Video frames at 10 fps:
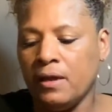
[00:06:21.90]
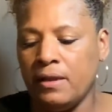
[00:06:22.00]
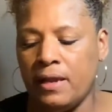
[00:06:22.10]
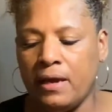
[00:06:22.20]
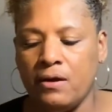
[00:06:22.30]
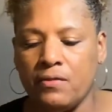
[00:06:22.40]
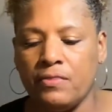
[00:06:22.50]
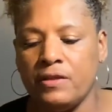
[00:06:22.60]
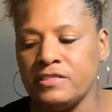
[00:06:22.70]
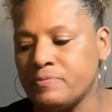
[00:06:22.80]
Now
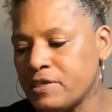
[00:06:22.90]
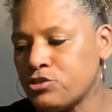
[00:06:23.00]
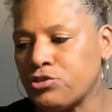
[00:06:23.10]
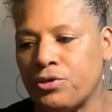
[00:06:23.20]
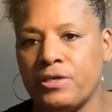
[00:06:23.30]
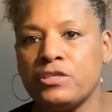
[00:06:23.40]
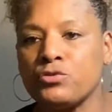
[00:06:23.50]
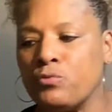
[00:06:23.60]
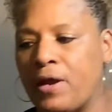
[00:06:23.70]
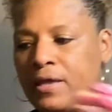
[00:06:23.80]
this mixture is
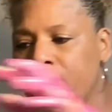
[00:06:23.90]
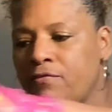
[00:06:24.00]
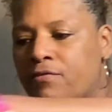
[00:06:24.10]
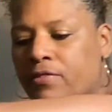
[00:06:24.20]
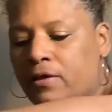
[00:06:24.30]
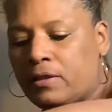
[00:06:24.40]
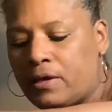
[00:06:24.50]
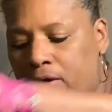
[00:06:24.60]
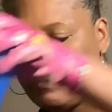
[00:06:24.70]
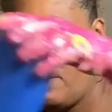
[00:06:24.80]
ready for the
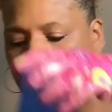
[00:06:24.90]
glove.